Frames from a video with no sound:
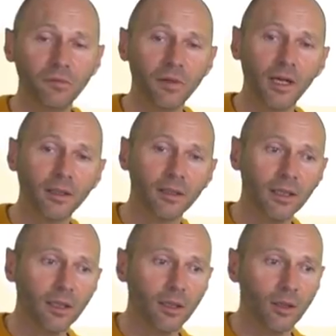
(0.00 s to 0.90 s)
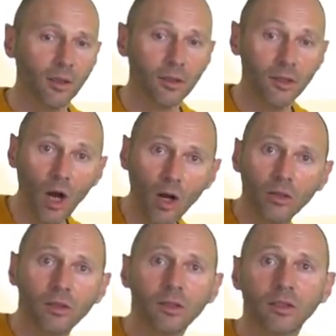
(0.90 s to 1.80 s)
find
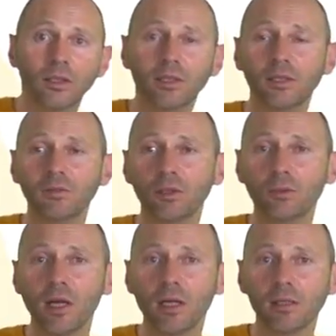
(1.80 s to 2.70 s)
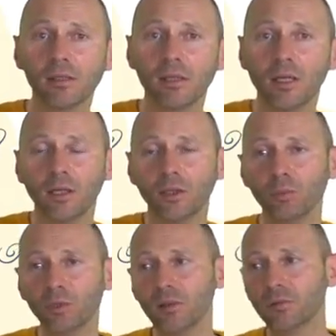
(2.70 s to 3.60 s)
young individuals,
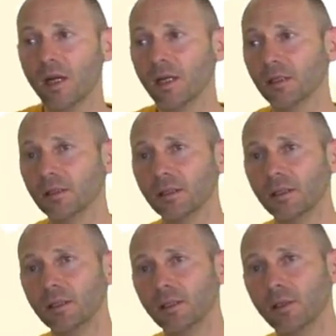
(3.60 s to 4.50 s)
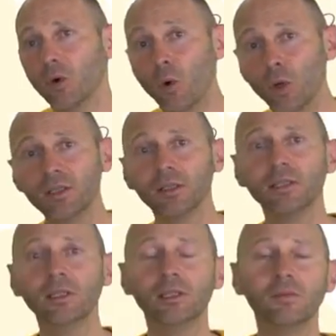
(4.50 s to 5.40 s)
you will find old
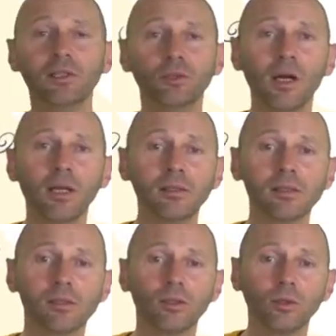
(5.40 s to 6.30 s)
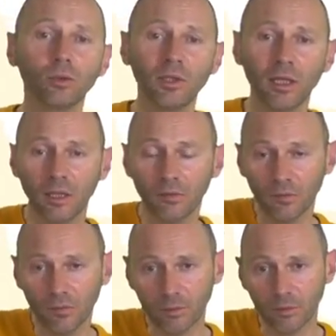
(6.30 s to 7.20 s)
individuals, so you will have
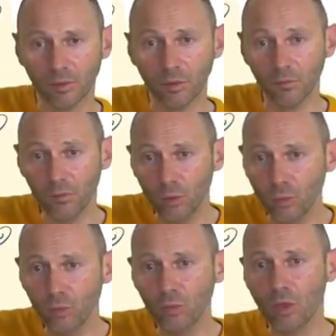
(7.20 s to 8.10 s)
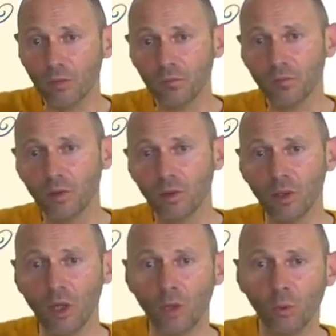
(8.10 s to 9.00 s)
a view of
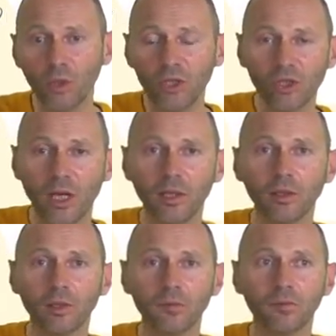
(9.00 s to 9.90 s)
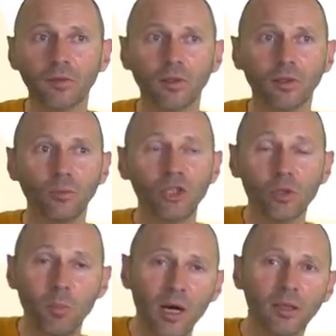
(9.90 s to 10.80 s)
which
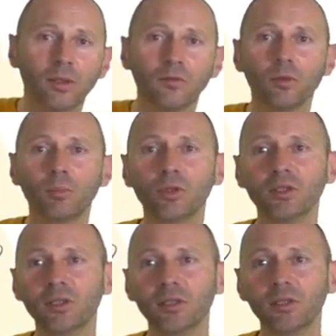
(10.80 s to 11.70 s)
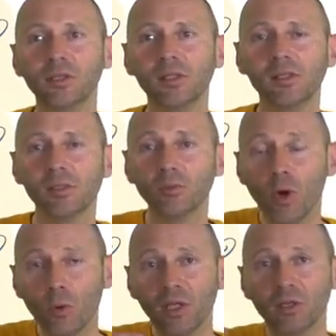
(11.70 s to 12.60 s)
part of the body is
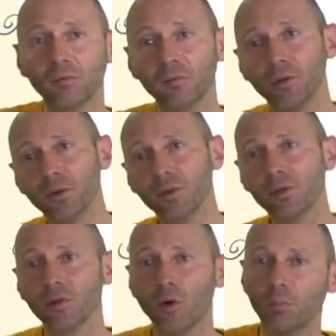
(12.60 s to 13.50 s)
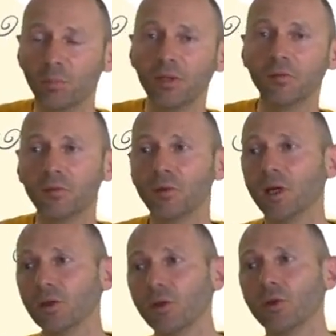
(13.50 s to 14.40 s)
growing first or
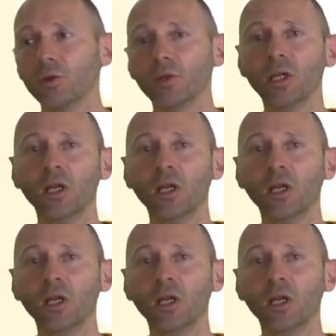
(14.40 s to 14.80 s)
before another